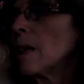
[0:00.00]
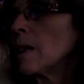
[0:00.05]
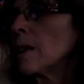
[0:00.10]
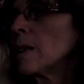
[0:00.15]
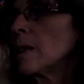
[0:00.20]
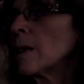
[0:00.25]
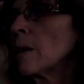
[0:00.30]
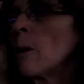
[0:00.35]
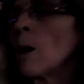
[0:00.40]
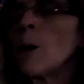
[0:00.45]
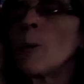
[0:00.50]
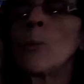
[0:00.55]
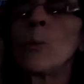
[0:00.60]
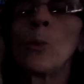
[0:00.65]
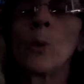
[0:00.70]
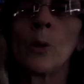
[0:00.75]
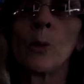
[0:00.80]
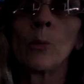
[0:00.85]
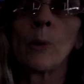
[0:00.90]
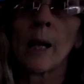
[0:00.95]
So I
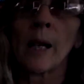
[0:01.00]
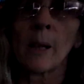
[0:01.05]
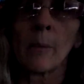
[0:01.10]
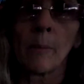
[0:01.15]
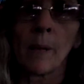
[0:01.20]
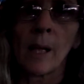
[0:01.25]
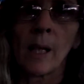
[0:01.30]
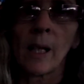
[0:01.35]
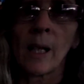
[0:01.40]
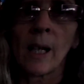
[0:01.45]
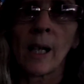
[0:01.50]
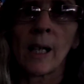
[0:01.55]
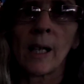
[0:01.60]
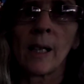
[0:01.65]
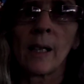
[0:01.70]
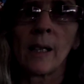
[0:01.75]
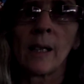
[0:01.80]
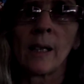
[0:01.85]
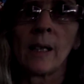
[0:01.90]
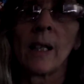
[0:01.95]
would recommend
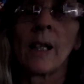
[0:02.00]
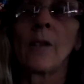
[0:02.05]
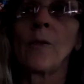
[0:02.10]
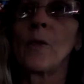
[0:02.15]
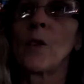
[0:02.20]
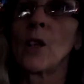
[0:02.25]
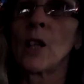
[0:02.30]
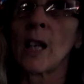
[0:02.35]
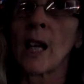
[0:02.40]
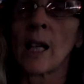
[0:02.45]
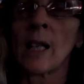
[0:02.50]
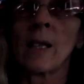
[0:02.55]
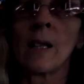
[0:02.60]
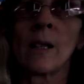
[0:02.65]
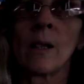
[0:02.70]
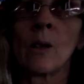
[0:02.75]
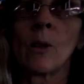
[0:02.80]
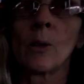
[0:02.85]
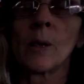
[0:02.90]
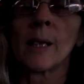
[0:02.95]
getting, if you get
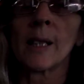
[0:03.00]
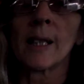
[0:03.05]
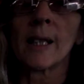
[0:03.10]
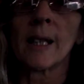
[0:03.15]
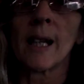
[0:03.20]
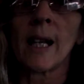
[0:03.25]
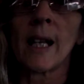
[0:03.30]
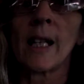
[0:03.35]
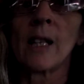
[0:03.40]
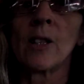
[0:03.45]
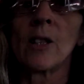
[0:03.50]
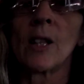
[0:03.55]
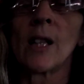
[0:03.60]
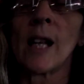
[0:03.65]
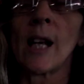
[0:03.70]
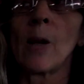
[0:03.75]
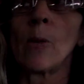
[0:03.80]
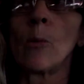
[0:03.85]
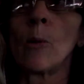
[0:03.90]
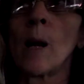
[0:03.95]
an older snake, to
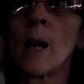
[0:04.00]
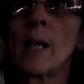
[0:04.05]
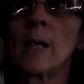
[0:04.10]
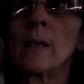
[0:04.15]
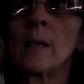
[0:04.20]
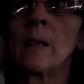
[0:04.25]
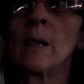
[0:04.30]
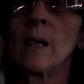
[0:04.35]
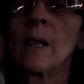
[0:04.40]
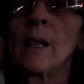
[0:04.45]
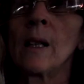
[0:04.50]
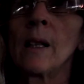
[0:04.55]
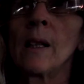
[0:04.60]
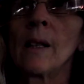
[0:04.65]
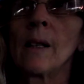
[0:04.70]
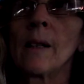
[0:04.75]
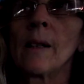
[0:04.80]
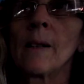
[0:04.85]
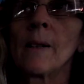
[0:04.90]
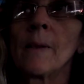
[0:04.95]
get one
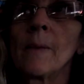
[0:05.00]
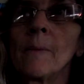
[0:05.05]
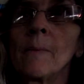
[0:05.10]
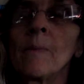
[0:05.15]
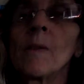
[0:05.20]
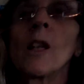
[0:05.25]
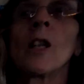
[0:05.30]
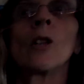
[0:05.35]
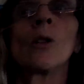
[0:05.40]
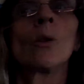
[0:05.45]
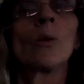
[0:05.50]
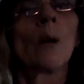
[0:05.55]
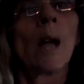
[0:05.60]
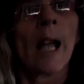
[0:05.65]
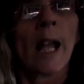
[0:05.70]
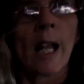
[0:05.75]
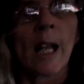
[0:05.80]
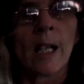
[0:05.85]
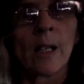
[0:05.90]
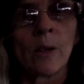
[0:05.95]
that you
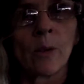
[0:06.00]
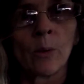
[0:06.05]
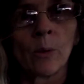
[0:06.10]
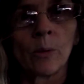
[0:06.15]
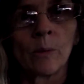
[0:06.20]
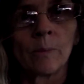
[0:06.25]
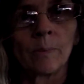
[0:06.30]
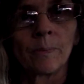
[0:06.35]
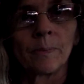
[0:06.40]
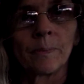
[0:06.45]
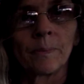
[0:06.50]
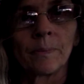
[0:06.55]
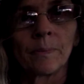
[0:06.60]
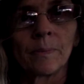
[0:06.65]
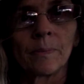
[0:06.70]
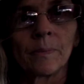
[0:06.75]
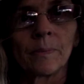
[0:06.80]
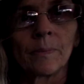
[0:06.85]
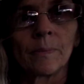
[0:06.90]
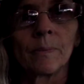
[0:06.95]
handle
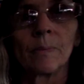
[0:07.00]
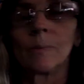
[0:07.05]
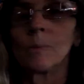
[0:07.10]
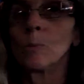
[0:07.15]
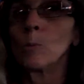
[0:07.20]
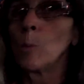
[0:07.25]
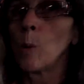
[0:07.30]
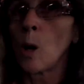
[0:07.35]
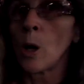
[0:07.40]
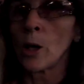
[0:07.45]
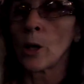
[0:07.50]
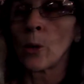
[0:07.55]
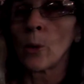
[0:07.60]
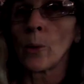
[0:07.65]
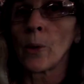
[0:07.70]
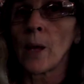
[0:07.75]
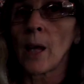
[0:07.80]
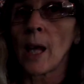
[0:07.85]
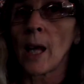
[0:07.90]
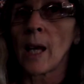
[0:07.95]
while you're
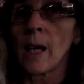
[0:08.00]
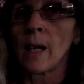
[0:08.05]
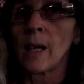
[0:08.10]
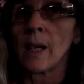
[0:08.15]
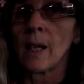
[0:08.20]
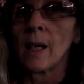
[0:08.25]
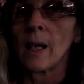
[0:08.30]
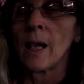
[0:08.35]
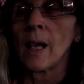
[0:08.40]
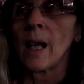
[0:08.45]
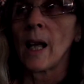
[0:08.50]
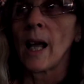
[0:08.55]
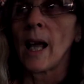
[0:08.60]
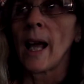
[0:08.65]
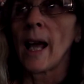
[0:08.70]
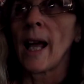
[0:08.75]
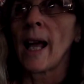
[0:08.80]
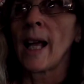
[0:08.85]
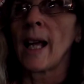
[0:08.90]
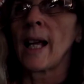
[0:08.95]
there
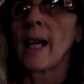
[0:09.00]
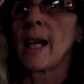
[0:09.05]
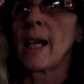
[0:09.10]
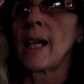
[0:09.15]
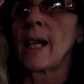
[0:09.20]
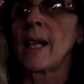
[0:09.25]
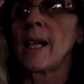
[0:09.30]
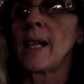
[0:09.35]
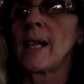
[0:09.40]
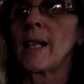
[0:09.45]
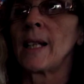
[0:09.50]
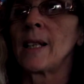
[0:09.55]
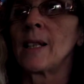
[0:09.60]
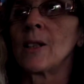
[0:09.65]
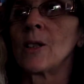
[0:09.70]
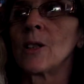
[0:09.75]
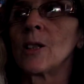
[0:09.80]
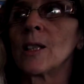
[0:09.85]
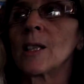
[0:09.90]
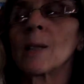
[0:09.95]
and
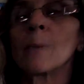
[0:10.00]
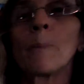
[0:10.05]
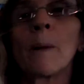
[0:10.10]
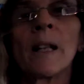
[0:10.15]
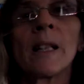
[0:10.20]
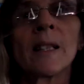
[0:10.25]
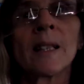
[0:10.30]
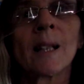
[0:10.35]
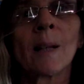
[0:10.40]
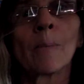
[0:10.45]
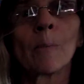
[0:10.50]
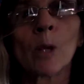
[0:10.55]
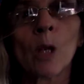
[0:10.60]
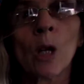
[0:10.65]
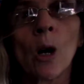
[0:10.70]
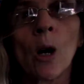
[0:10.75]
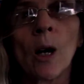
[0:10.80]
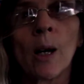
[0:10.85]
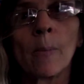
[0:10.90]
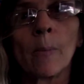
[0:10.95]
spend some
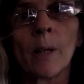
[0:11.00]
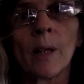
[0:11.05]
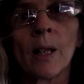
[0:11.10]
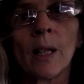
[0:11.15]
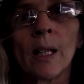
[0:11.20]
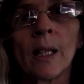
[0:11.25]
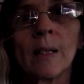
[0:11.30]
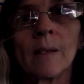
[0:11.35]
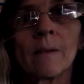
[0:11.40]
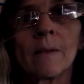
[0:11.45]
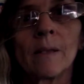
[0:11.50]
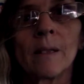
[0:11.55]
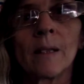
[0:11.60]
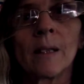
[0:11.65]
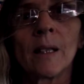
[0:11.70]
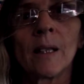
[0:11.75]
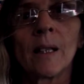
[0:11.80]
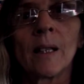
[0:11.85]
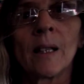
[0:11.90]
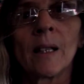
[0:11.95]
time with it
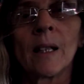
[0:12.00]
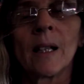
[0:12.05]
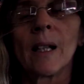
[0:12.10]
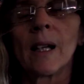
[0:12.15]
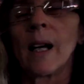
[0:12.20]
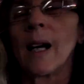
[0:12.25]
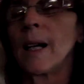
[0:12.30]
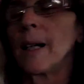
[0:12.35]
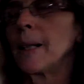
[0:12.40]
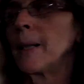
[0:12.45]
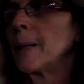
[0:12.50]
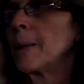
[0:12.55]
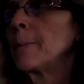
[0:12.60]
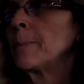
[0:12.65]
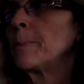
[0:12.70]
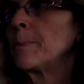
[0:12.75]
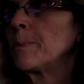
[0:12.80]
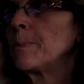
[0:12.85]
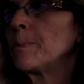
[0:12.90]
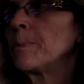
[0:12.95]

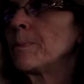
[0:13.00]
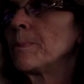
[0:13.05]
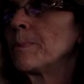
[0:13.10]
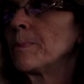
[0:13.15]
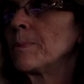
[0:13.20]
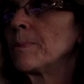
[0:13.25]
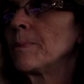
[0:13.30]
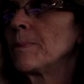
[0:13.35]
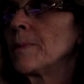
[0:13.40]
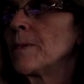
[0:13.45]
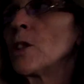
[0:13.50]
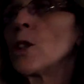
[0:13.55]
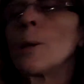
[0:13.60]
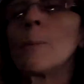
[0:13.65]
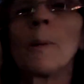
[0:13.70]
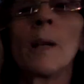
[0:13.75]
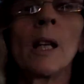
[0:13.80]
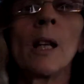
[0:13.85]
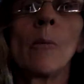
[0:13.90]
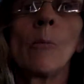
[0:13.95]
to
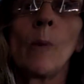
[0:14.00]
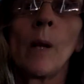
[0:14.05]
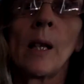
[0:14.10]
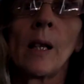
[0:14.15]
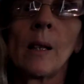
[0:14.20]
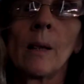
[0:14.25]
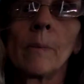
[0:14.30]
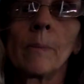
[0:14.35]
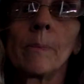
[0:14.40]
begin with.